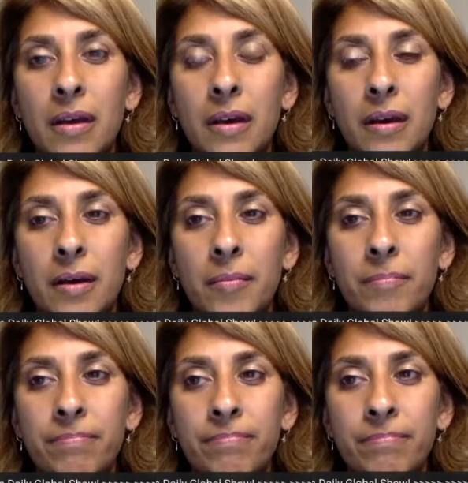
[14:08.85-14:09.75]

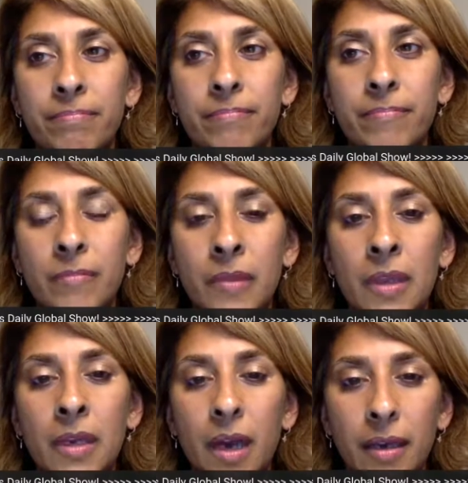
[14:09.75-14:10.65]

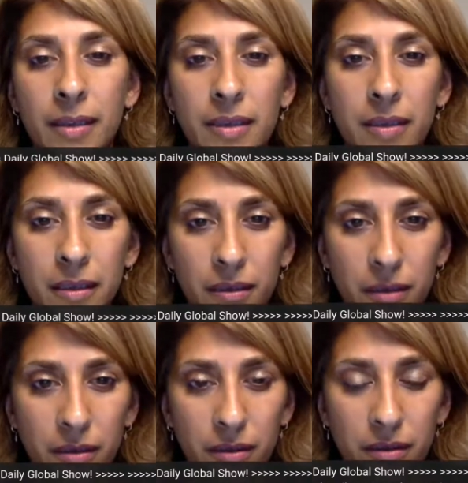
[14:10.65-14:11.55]
I
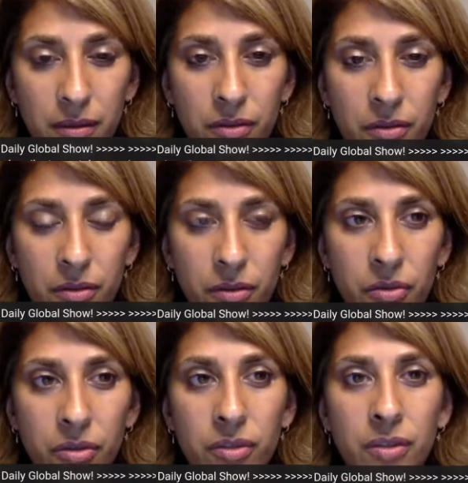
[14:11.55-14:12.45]
think the
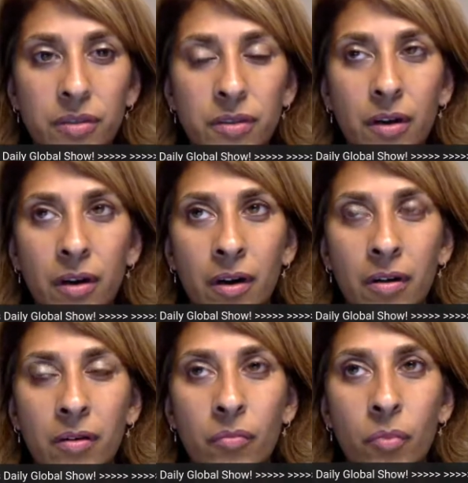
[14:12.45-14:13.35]
nurses
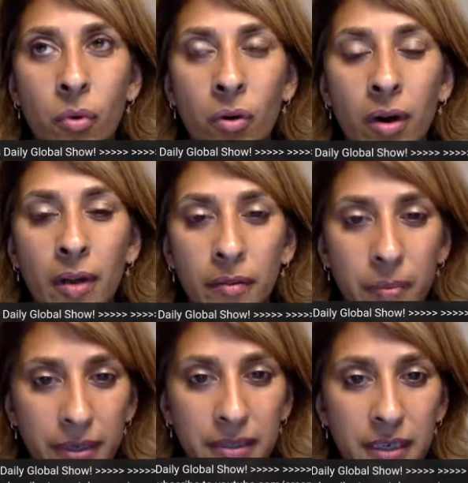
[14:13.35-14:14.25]
are more at the
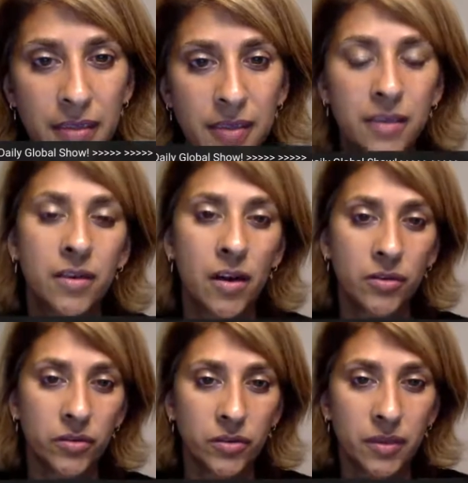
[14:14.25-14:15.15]
bedside than the
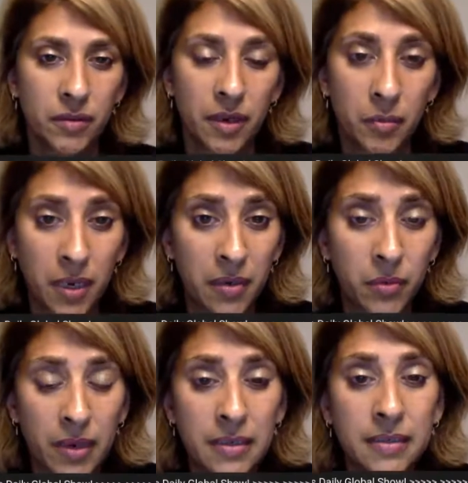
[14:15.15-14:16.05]
doctors in many
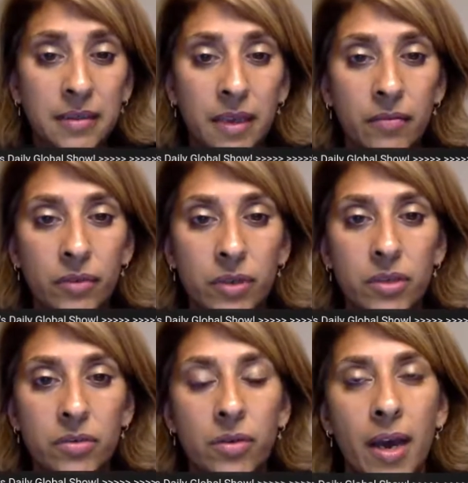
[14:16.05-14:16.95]
ways, and they really
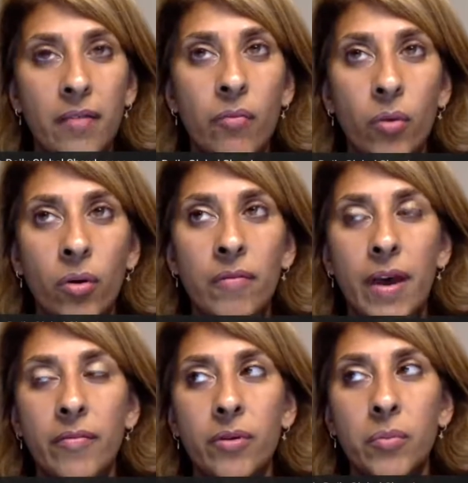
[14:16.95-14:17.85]
do have more of
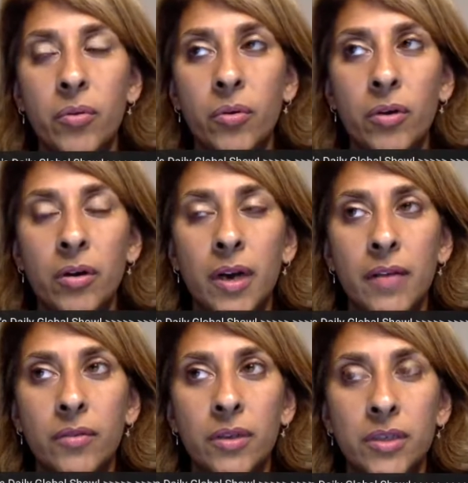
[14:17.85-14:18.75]
that rapport
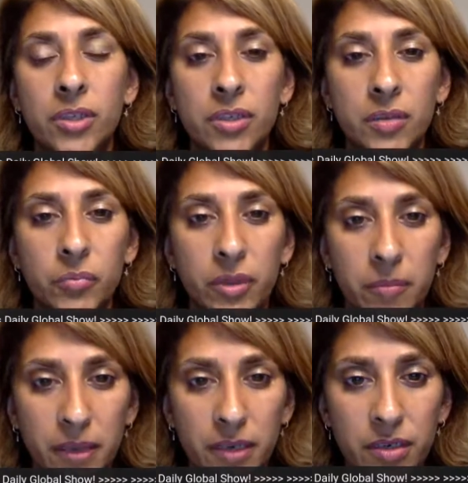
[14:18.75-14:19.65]
and relationship with the
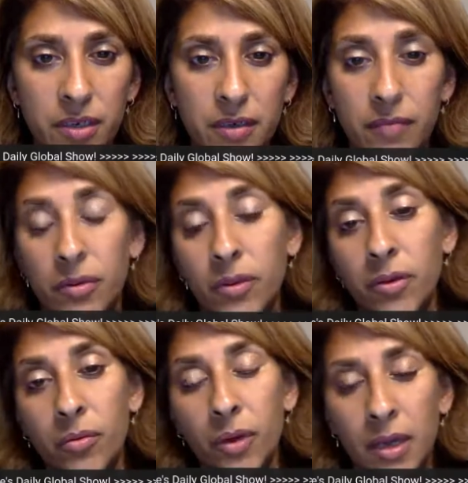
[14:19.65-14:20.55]
patient, even
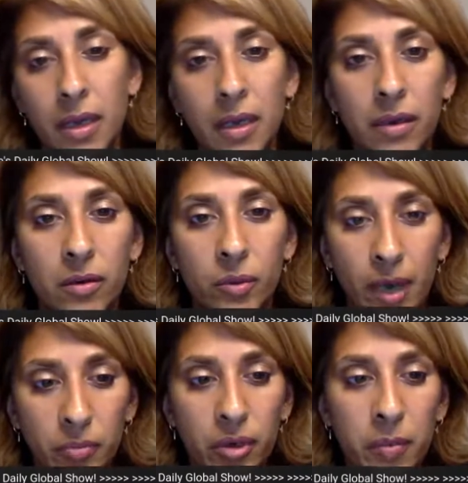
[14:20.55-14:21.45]
though, when
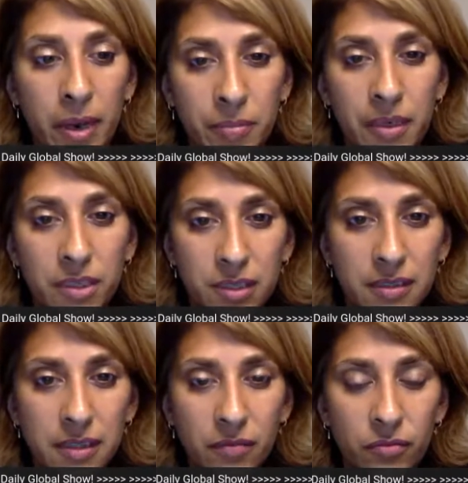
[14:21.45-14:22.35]
I bring my
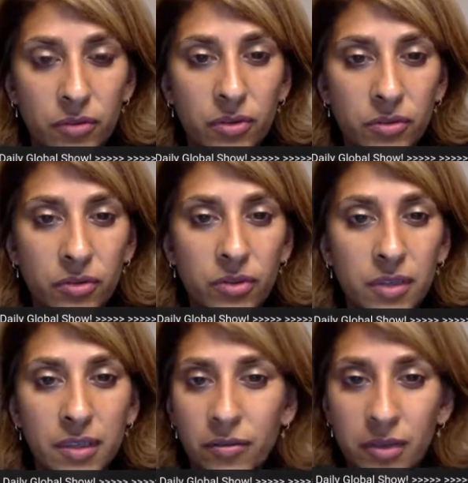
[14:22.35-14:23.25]
patients in for surgery,
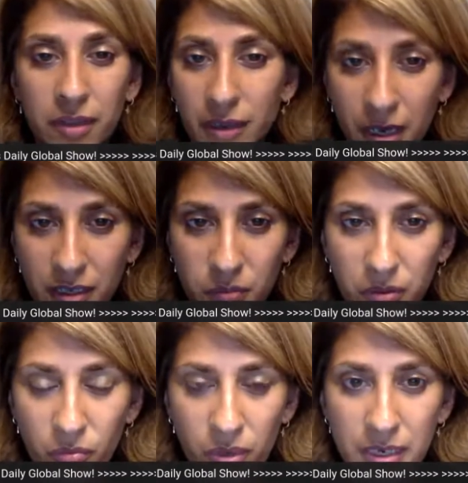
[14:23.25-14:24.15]
they're only in the
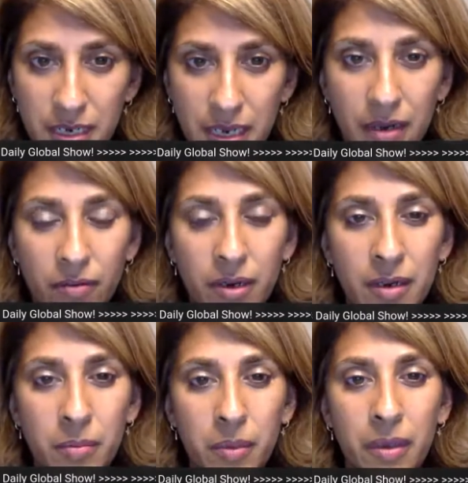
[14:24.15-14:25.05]
hospital one day,
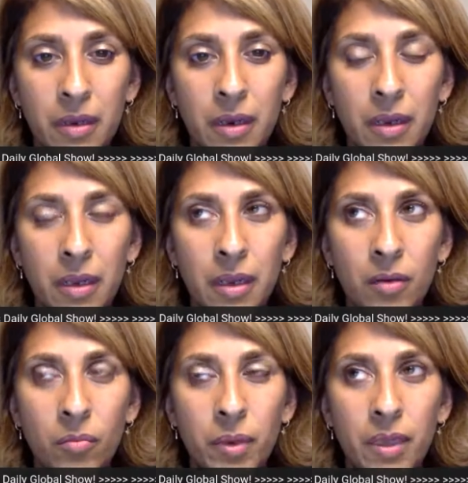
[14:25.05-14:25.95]
right? But
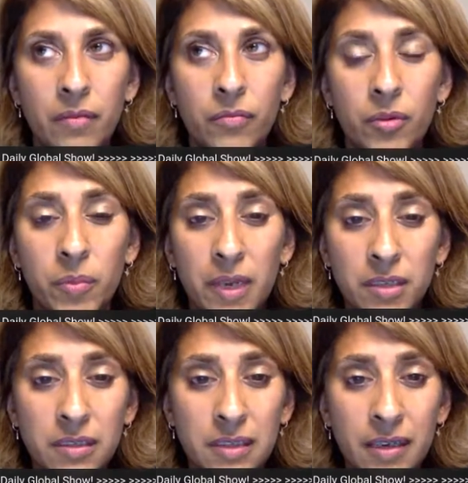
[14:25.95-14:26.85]
for the
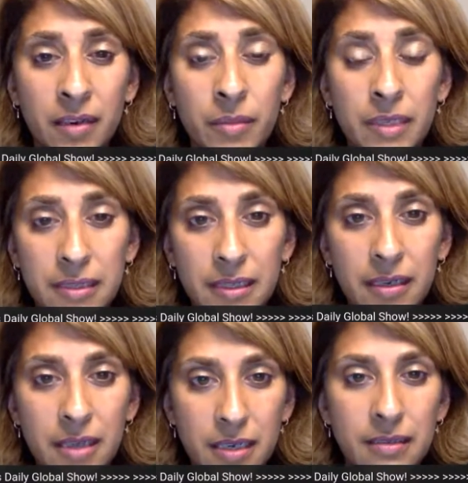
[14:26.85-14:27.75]
patients that come in
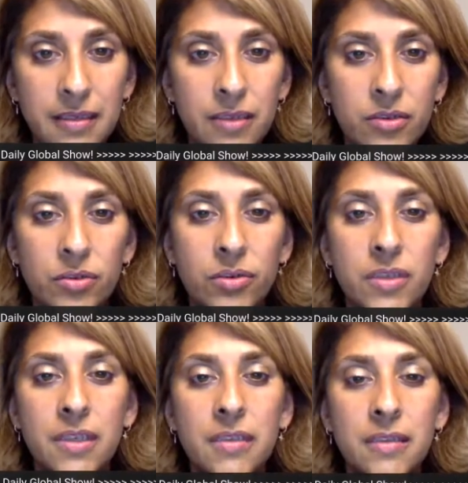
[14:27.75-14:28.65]
sick, they see their
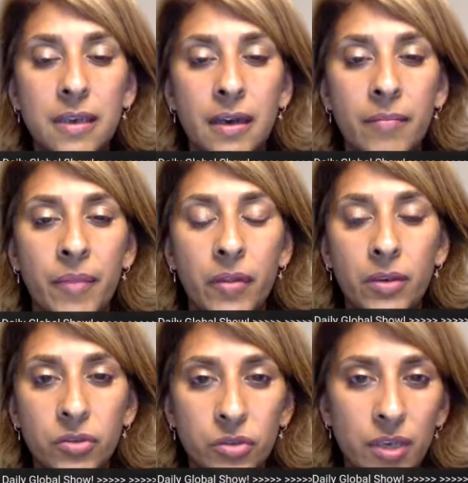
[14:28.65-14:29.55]
nurses, and
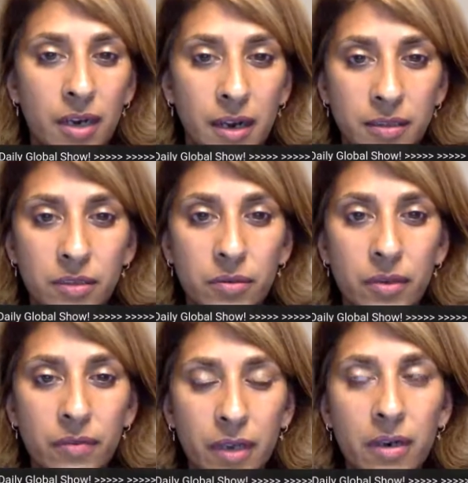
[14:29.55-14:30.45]
there's usually continuity
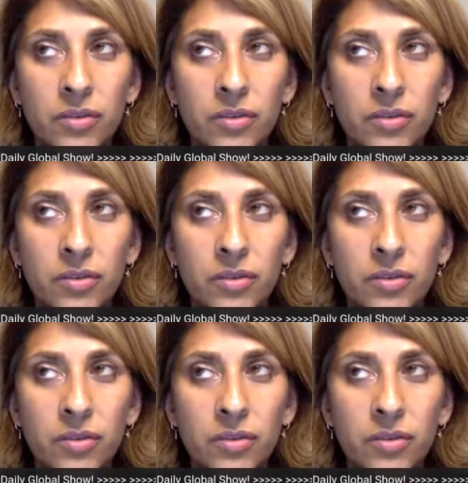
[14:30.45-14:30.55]
of care.